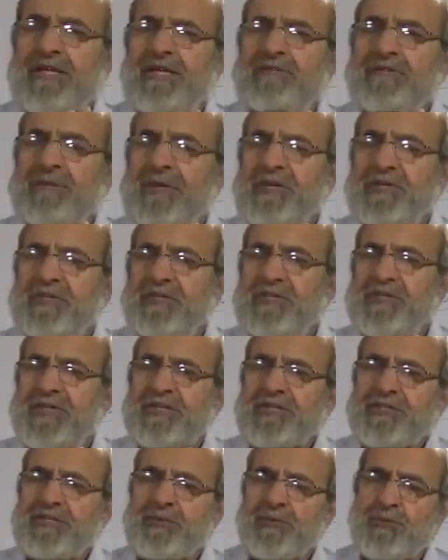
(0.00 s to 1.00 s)
information
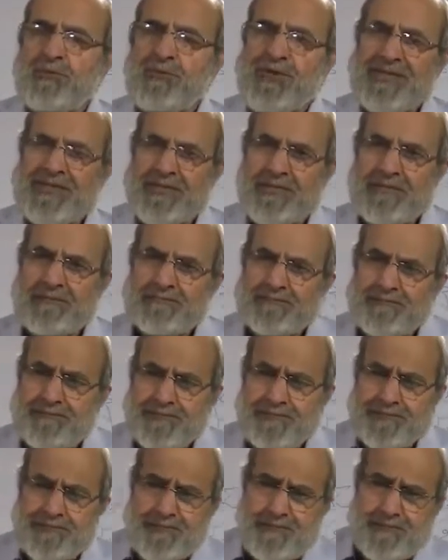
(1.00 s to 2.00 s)
is provided.
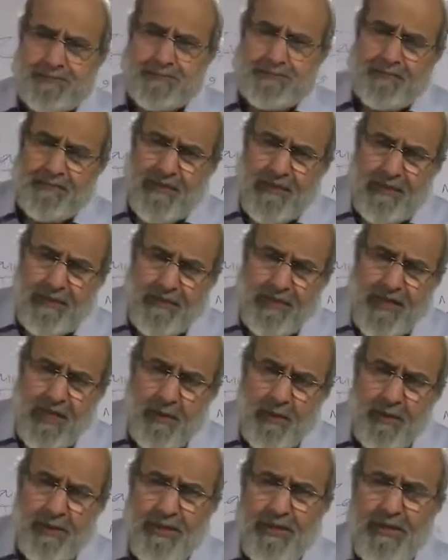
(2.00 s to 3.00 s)

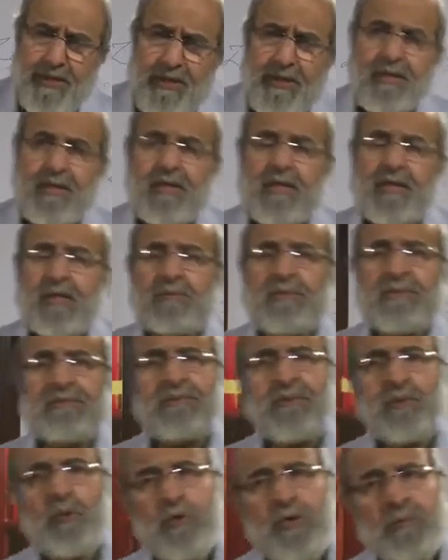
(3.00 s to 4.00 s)
Now,
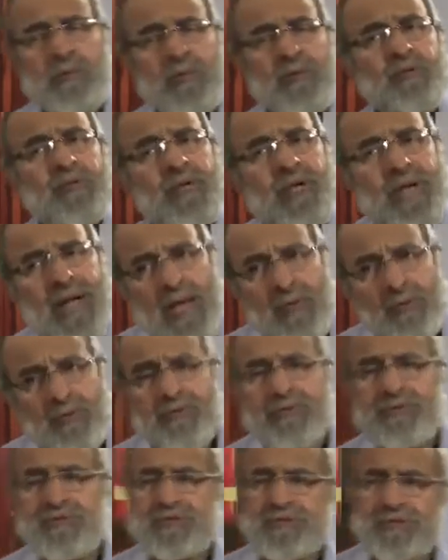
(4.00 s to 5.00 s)
when we talk about
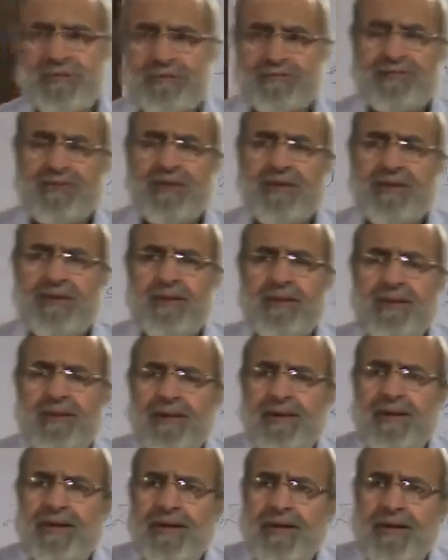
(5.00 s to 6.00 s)
nouns,
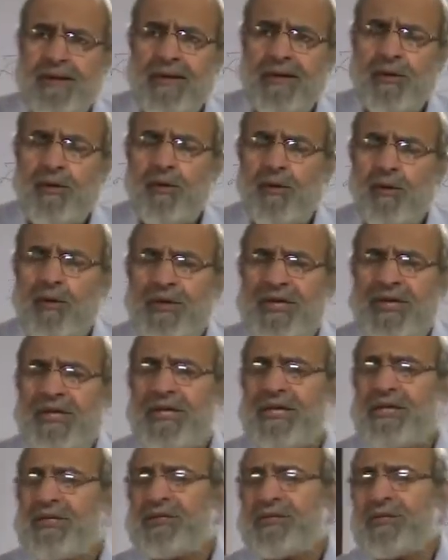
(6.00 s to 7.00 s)

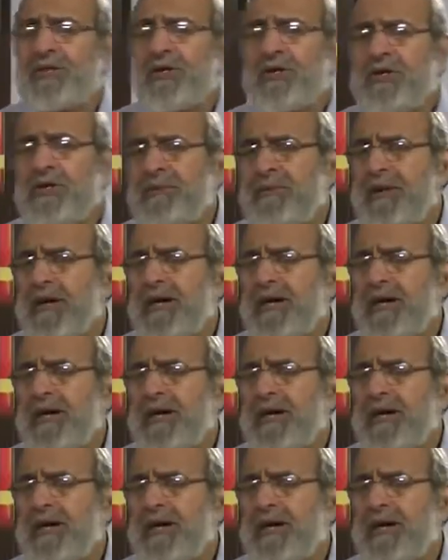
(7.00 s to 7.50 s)
we talk